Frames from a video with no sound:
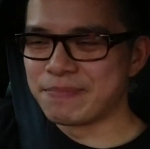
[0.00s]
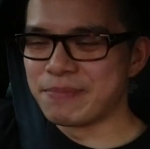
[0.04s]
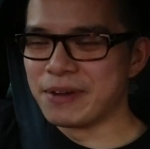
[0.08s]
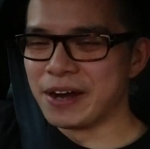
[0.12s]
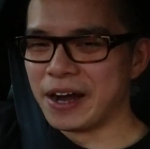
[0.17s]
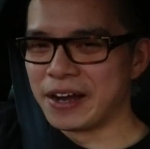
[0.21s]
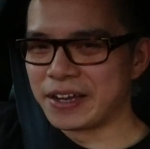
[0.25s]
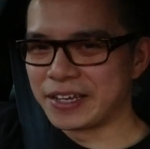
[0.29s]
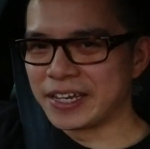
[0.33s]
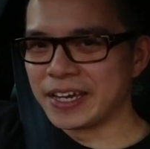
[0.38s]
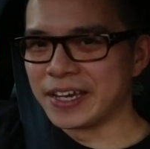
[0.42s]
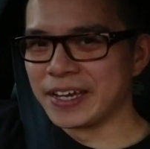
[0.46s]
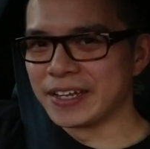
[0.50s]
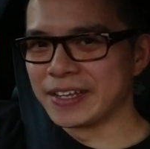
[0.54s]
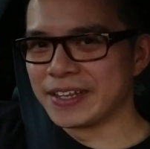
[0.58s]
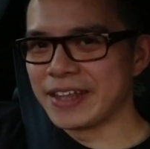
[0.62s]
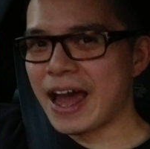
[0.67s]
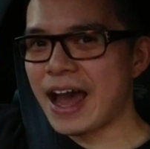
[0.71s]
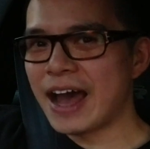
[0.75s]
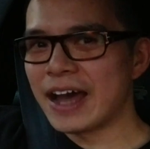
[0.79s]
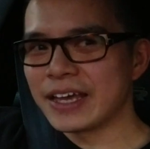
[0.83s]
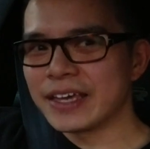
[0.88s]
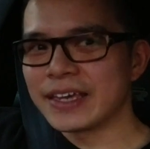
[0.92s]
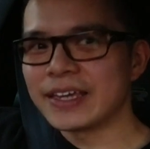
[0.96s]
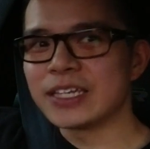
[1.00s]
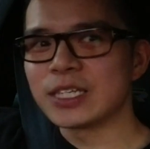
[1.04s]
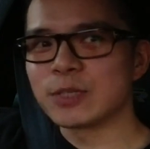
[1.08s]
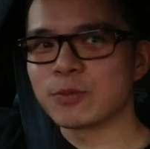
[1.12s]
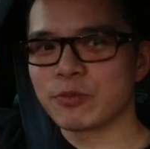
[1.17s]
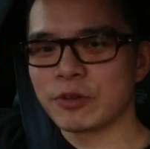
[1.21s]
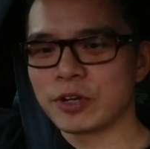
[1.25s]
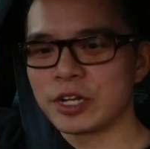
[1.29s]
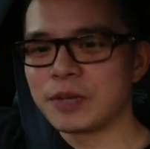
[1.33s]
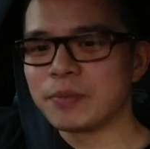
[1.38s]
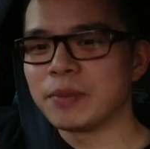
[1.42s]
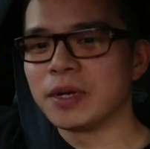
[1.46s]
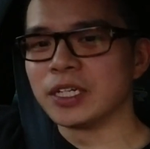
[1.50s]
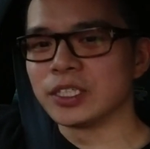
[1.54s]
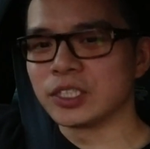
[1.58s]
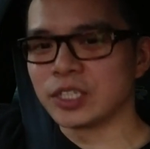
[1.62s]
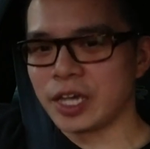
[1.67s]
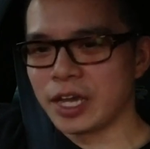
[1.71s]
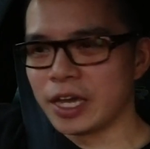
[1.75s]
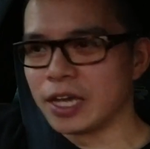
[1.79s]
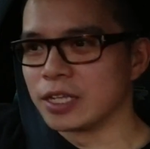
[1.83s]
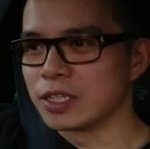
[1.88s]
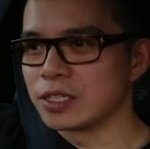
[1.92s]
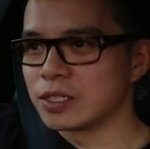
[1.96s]
But yeah, that is pretty
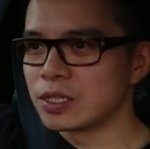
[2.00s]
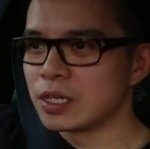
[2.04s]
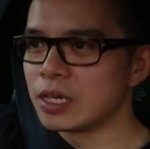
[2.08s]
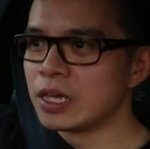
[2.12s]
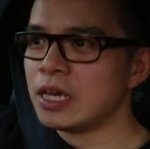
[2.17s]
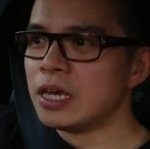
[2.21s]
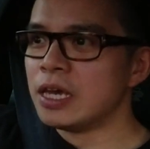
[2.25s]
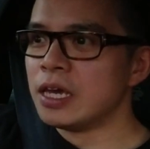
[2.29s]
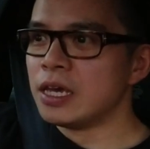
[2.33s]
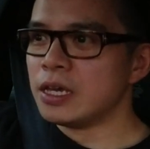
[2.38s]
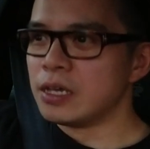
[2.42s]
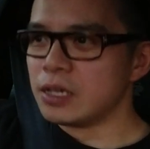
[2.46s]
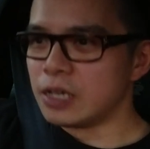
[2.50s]
much it.